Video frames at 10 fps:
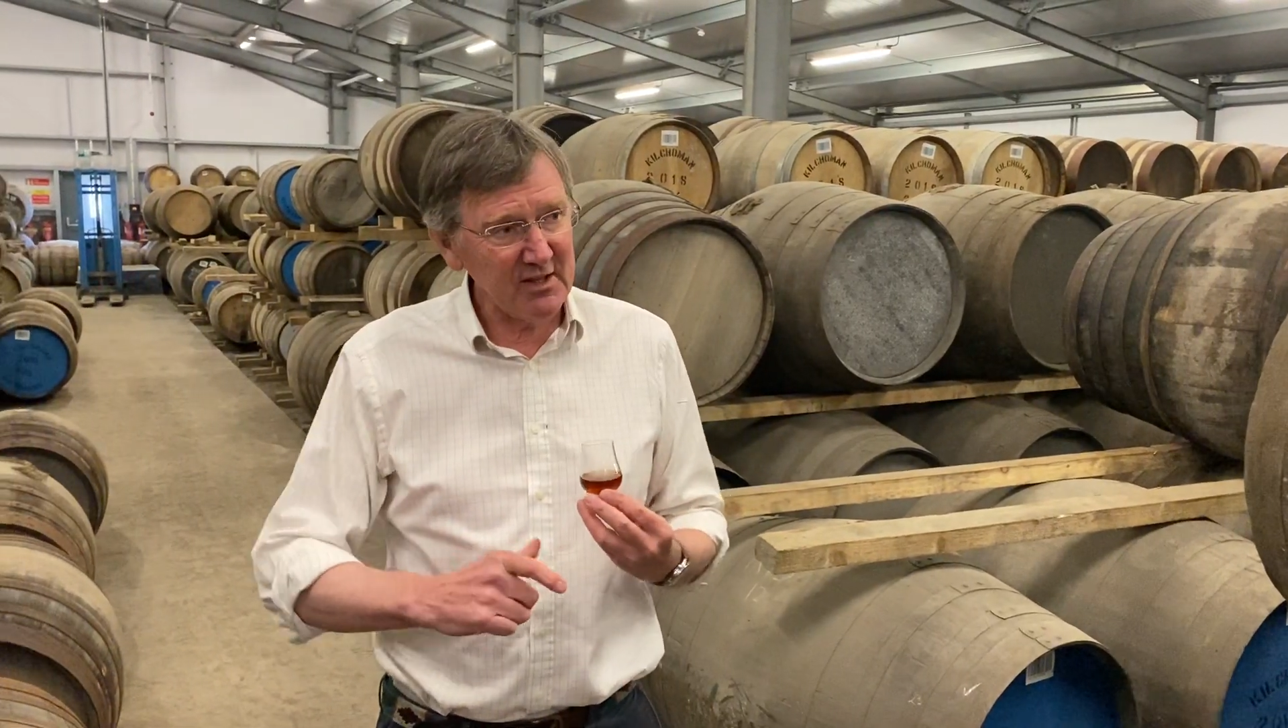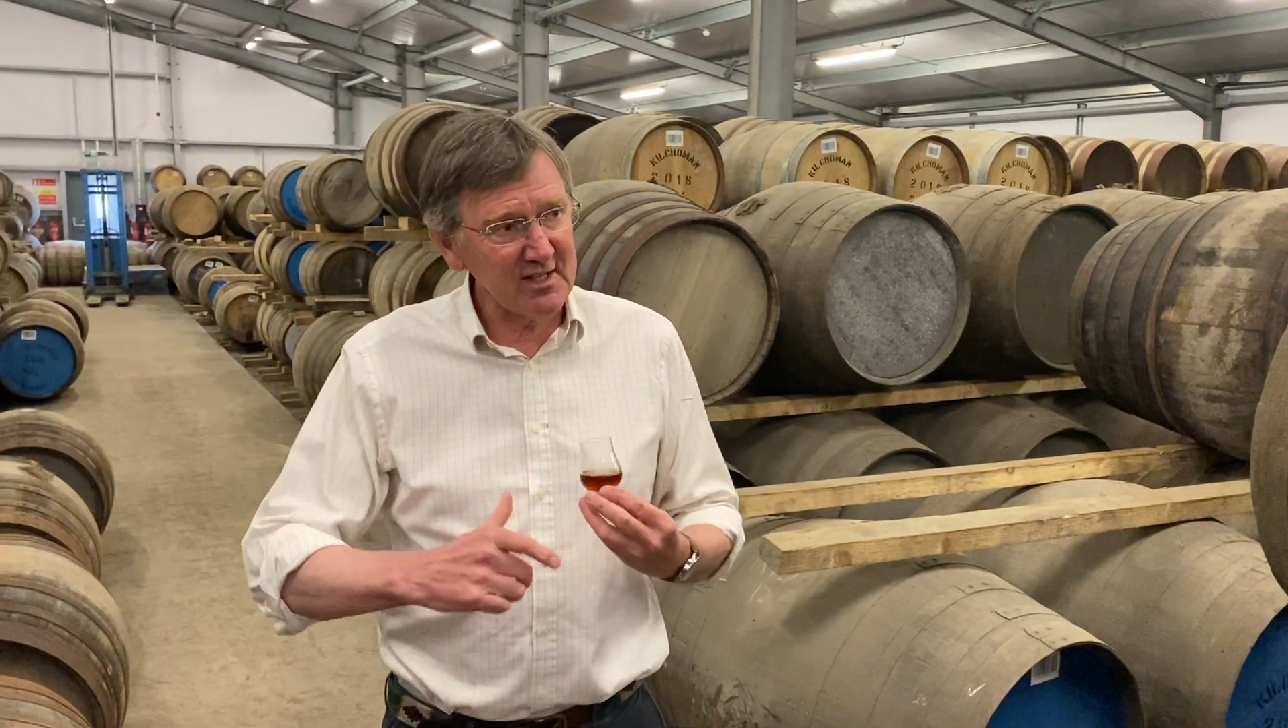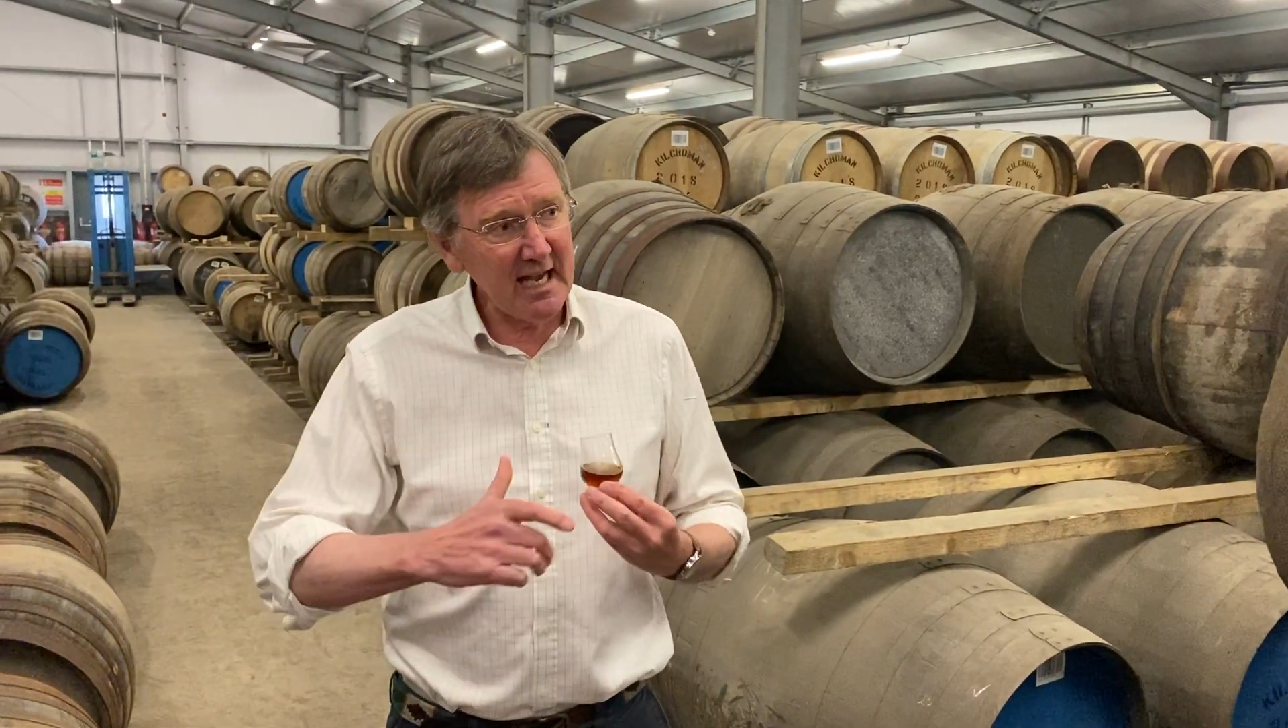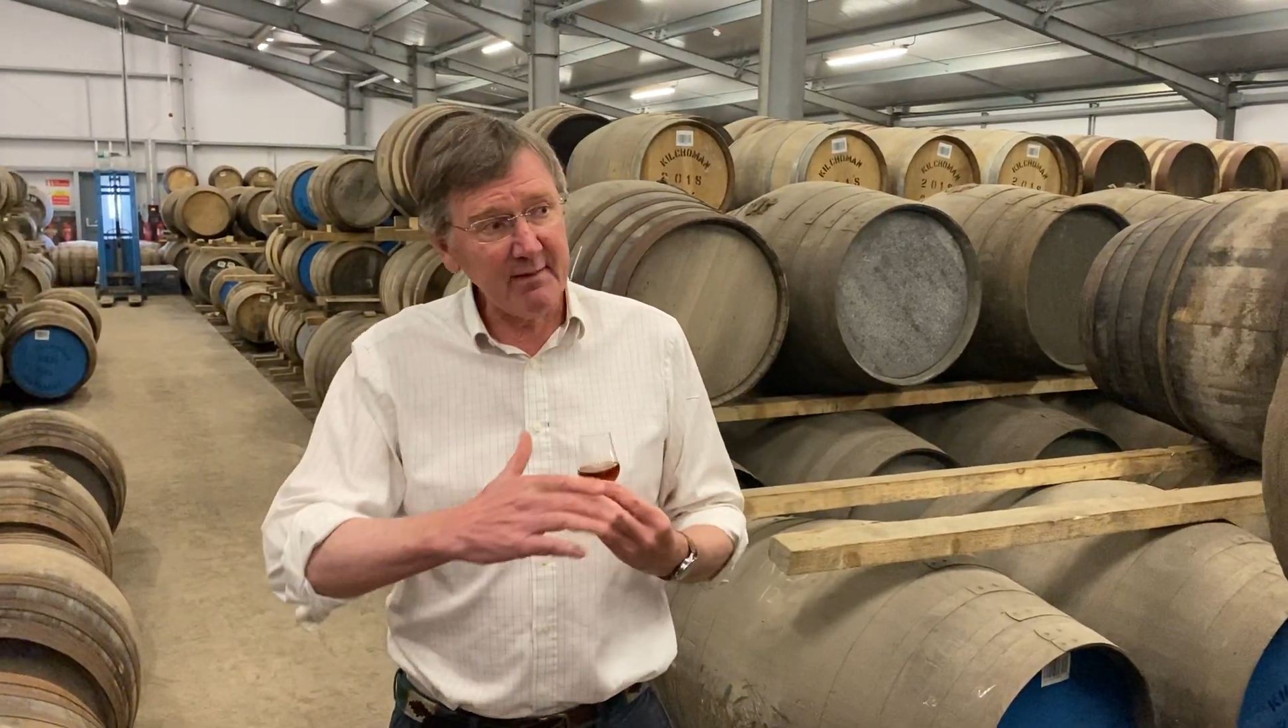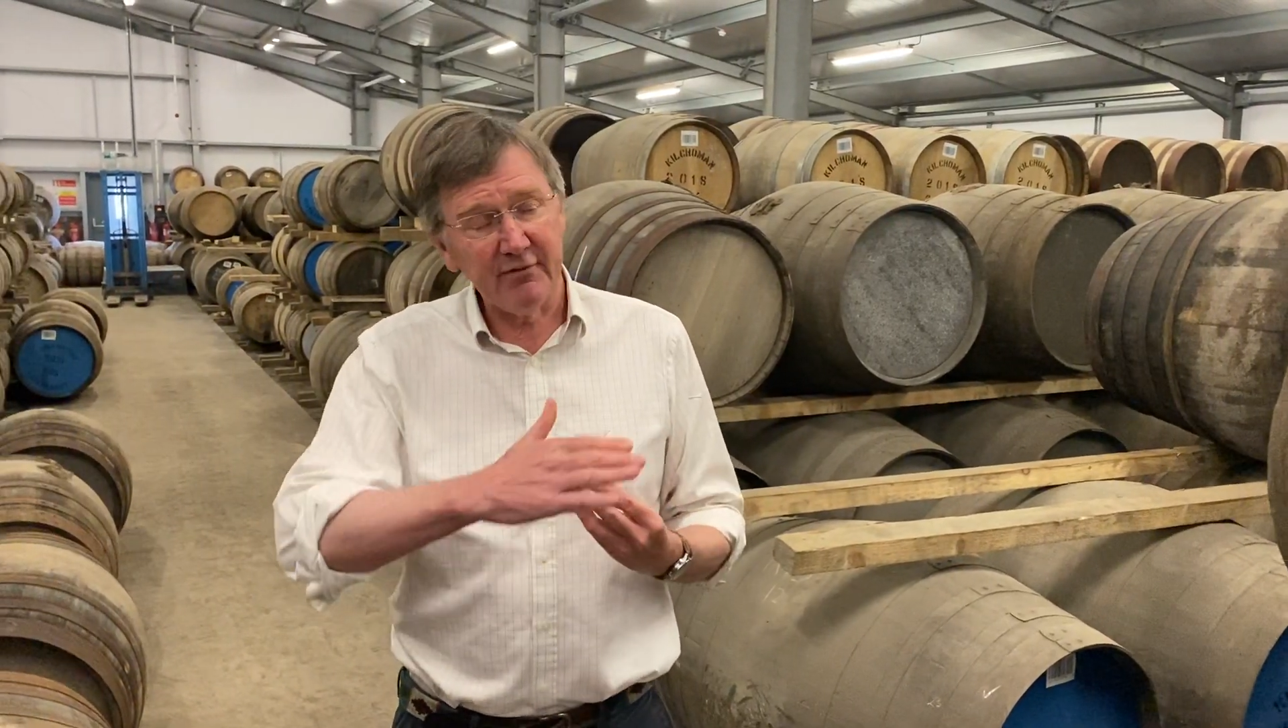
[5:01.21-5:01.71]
the same